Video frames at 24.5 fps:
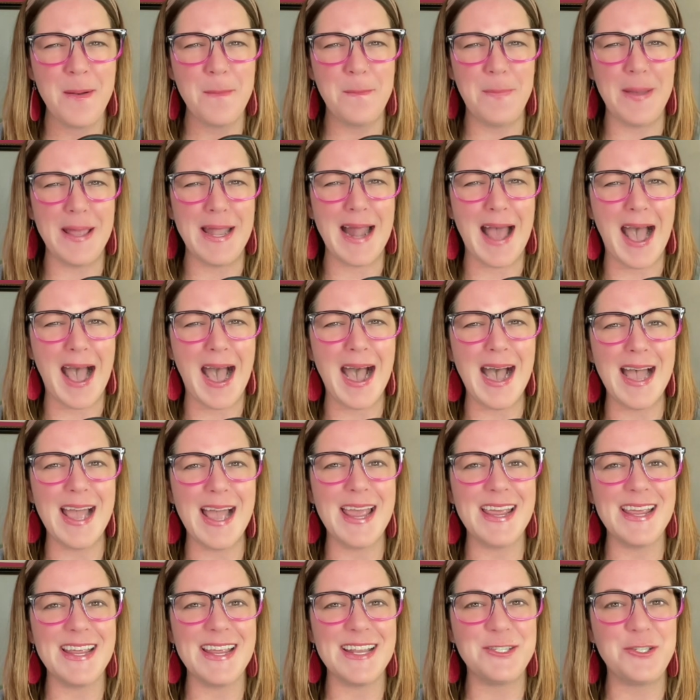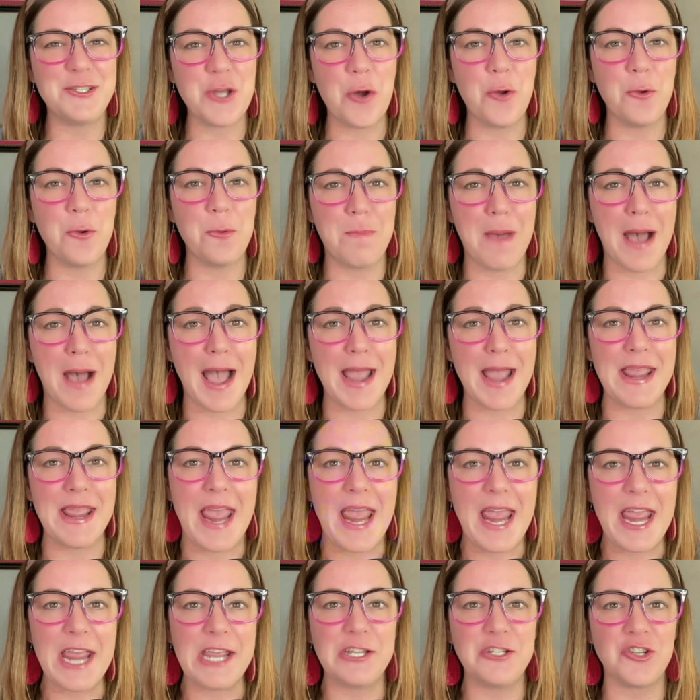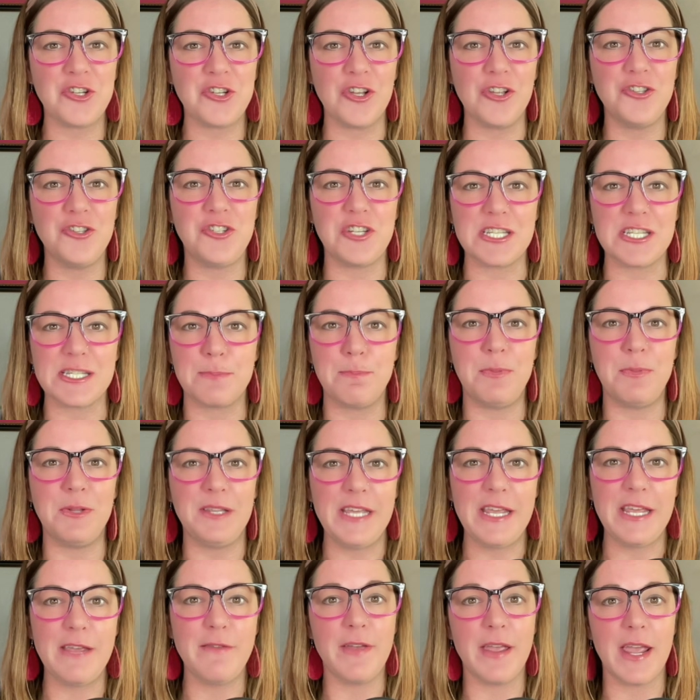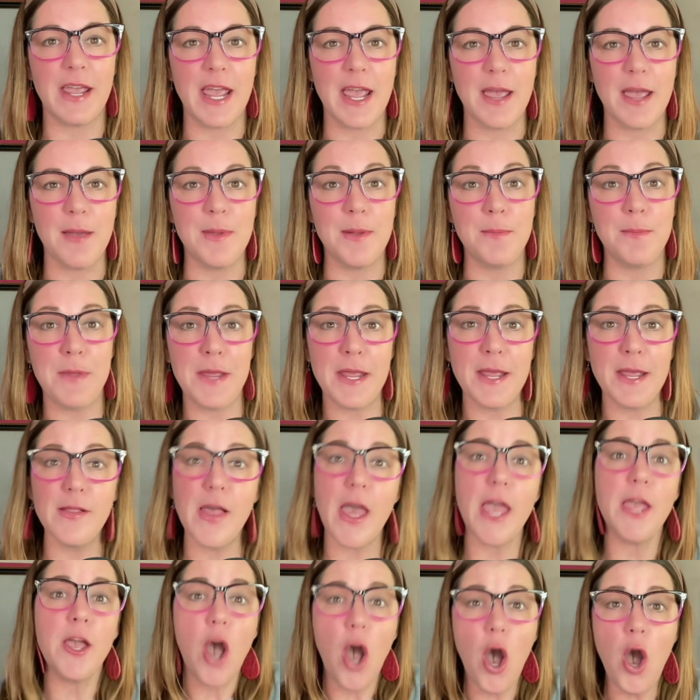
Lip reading: But I don't buy Angel just believing him and being like,